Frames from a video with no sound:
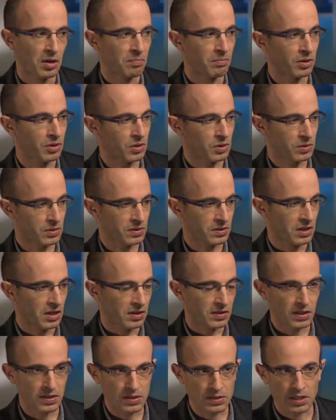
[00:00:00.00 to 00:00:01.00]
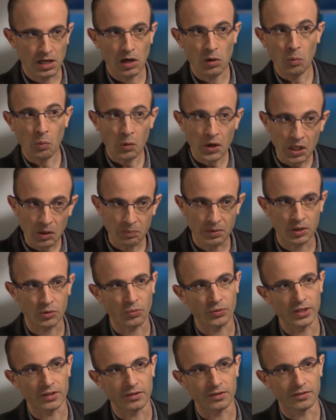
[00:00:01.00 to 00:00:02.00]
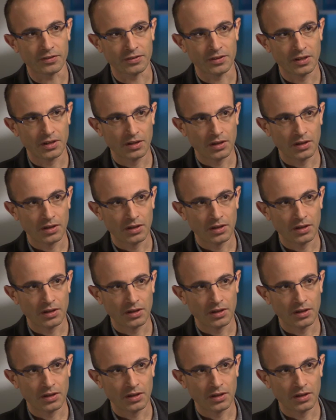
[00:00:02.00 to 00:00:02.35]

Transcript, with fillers: because this is how we'll be treated